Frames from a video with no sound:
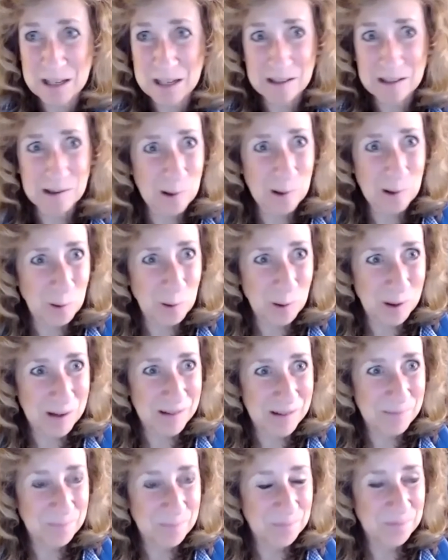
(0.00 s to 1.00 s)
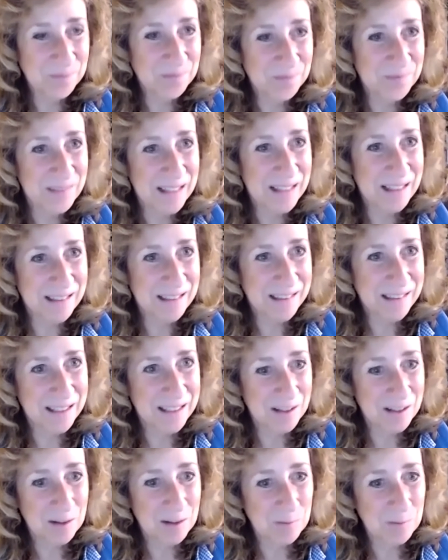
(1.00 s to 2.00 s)
allure, I
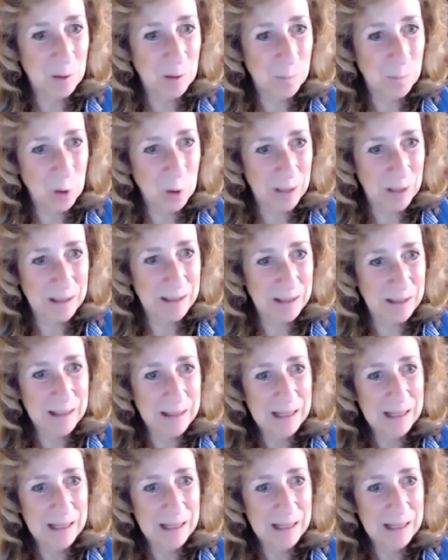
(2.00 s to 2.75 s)
think, of your book.